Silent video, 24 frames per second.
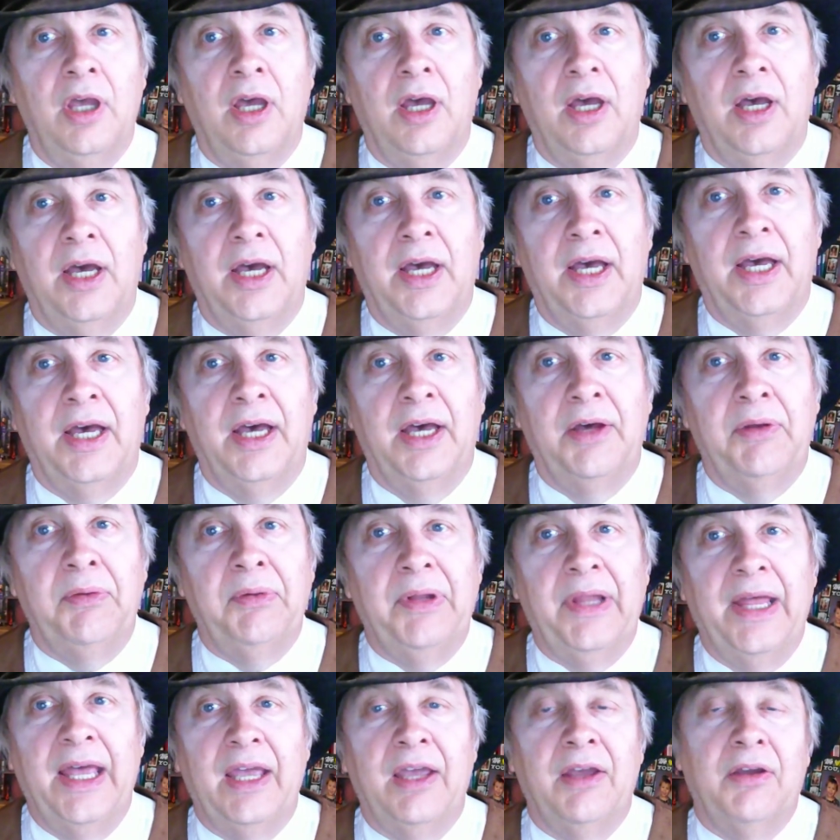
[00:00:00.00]
uh,
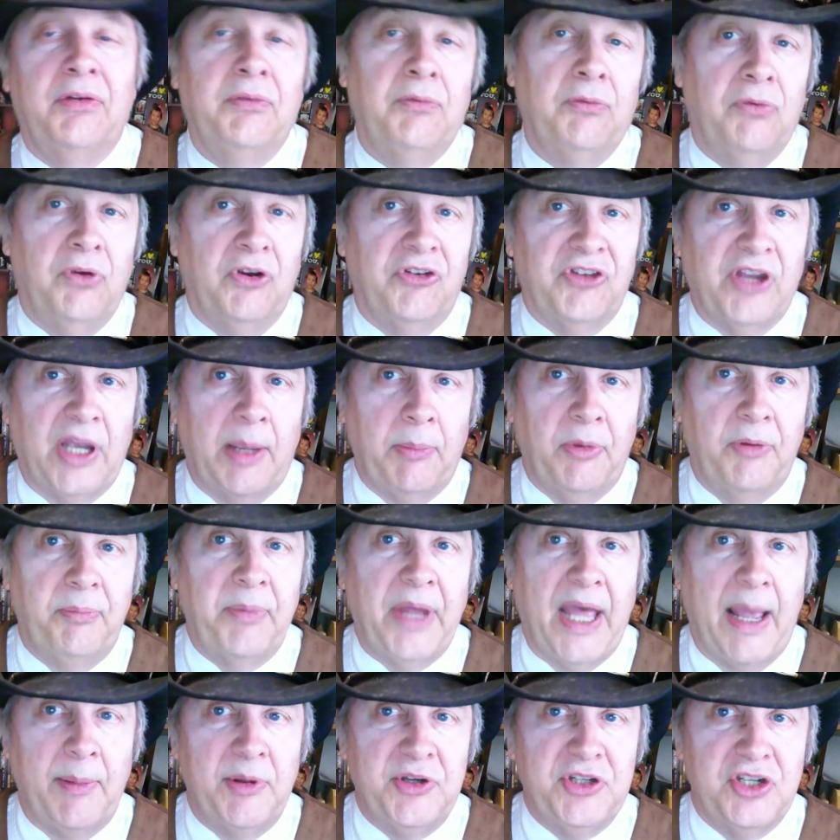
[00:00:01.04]
like, for example,
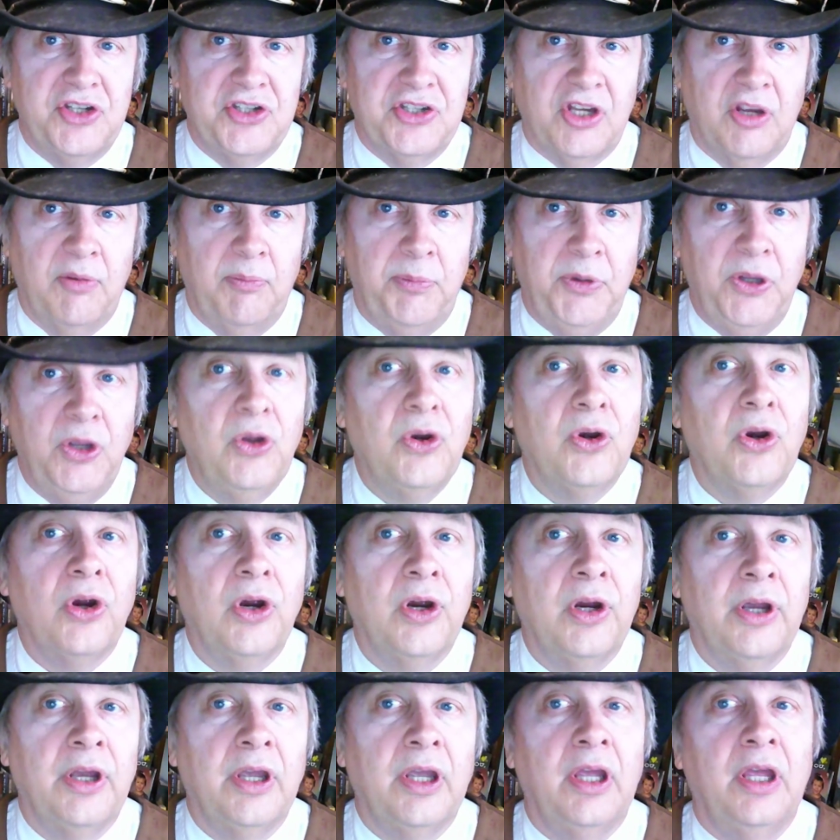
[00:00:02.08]
Babbage's
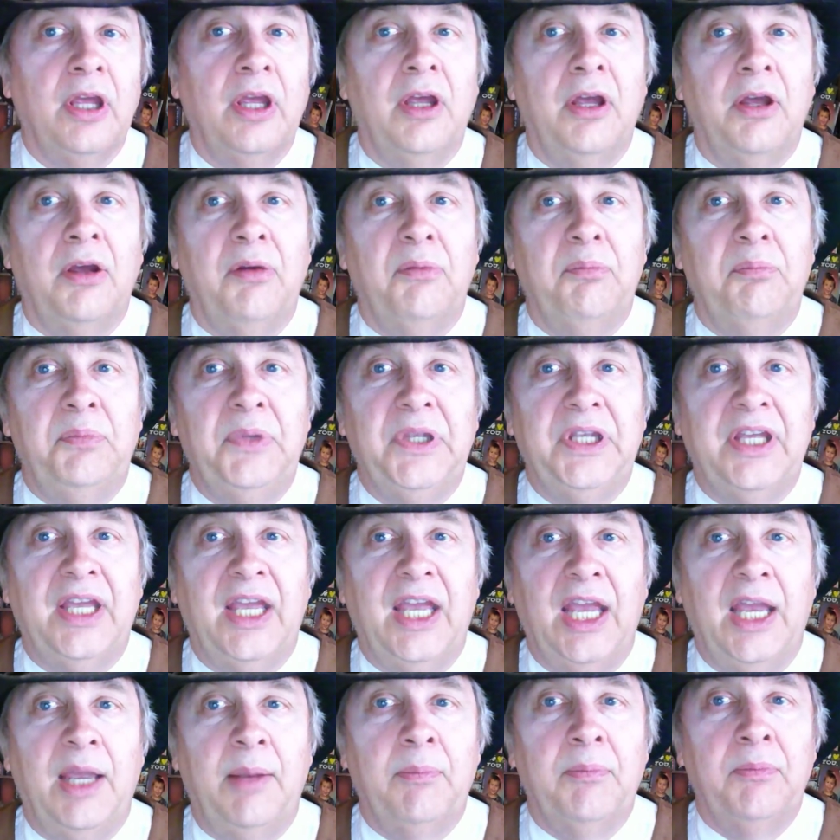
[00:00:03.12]
computer
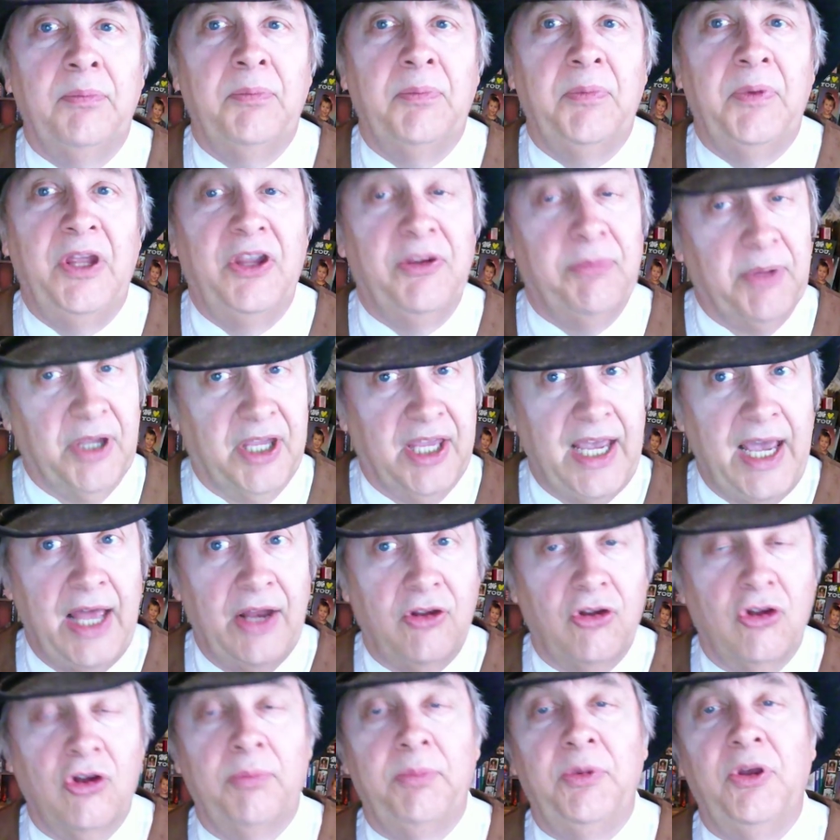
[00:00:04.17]
became, his
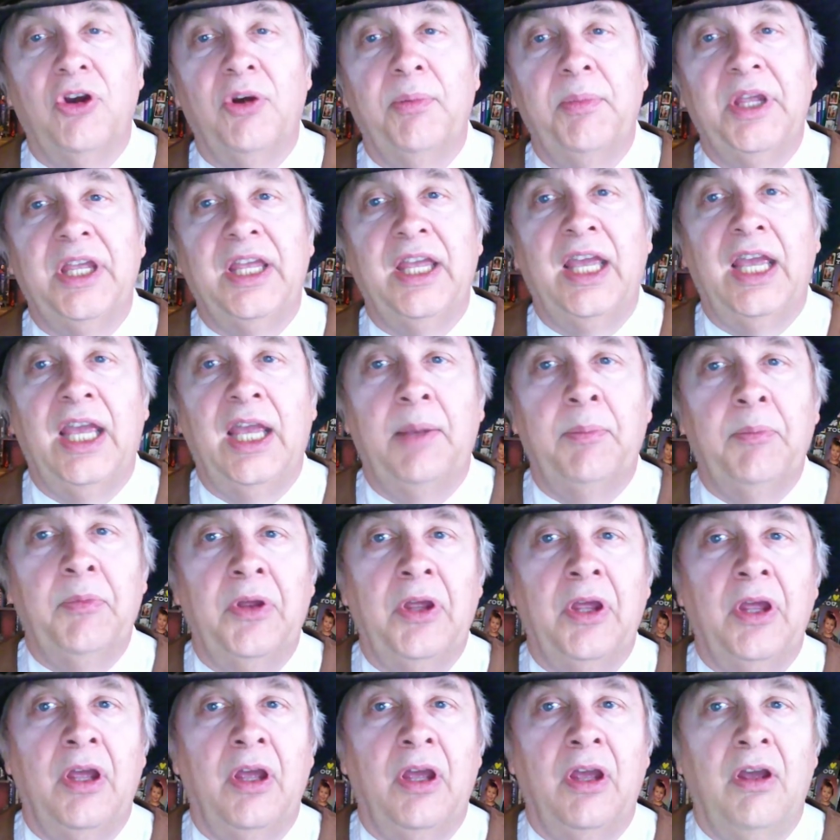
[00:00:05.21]
mechanical computer became
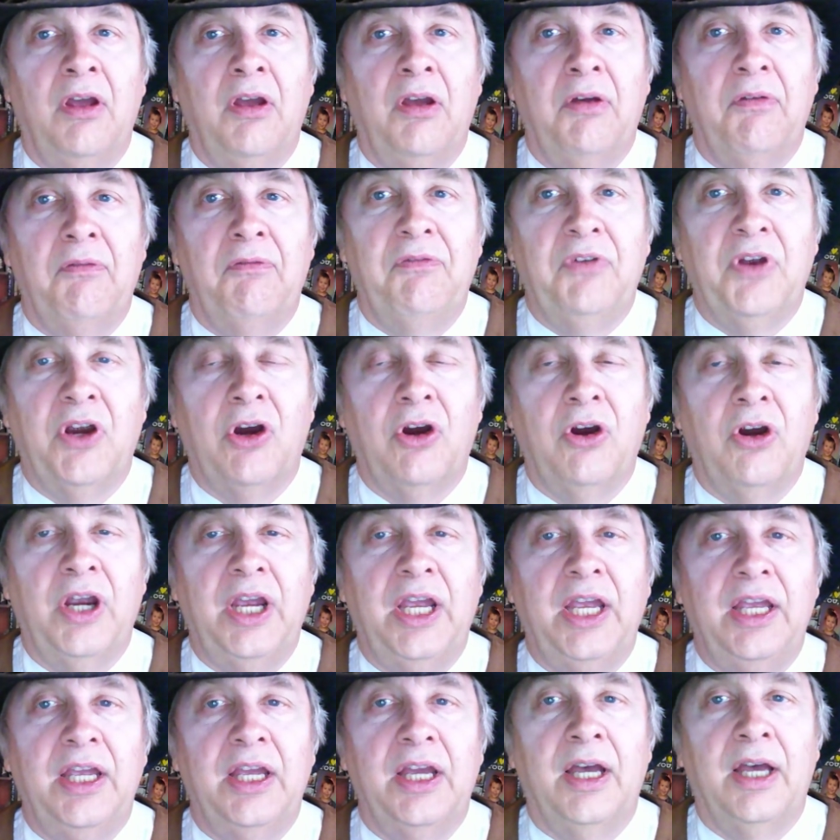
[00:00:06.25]

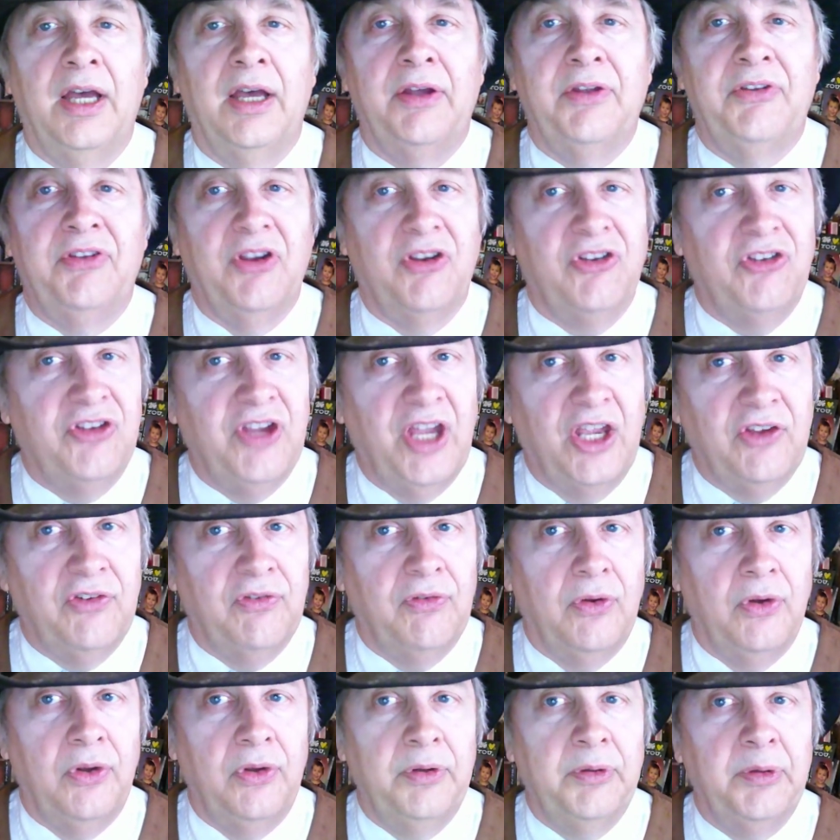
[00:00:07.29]
very uh,
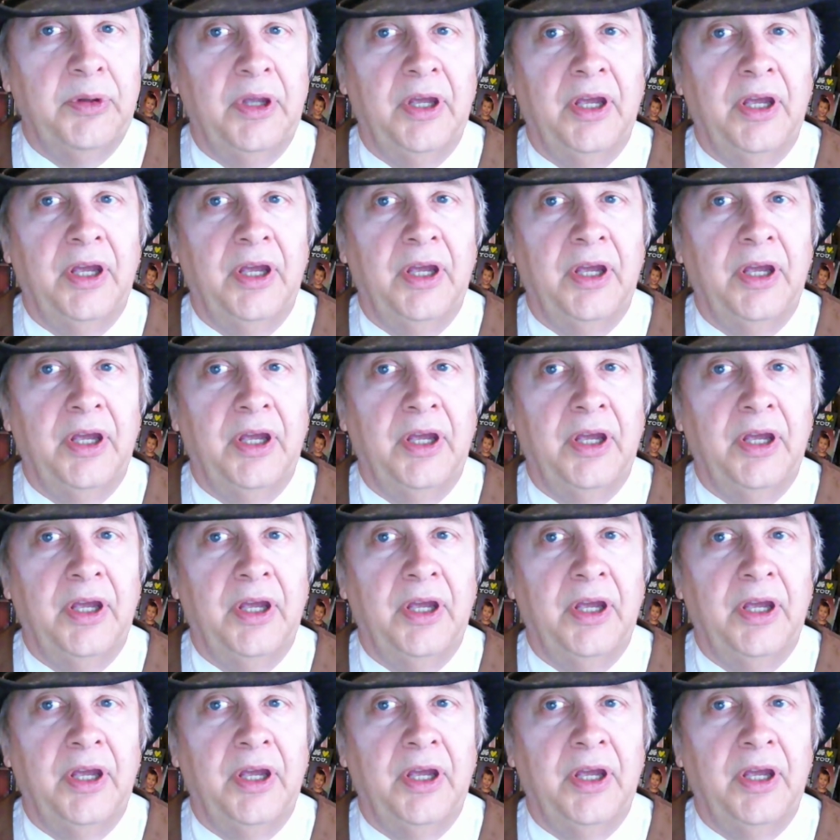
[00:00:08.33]
successful,